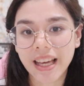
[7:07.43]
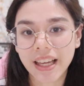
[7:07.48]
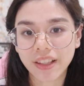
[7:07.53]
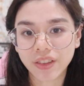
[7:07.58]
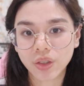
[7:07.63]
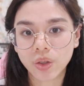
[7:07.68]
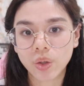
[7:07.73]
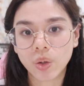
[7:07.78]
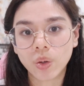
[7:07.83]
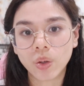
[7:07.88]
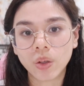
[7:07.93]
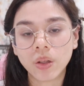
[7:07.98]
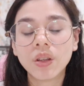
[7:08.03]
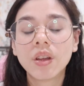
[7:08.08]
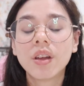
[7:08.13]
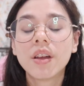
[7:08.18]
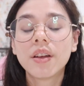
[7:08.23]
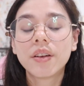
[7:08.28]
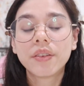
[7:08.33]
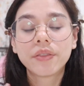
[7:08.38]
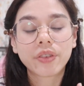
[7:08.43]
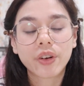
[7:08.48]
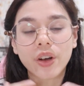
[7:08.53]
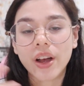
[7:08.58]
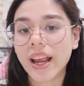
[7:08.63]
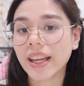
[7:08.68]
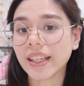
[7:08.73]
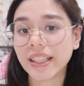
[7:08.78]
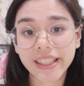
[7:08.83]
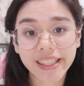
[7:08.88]
that goal for
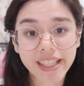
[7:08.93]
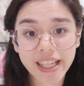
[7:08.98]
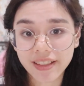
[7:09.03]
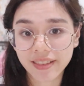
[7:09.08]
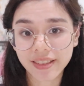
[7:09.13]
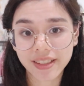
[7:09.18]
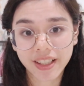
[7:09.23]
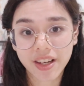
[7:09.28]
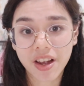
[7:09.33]
any days to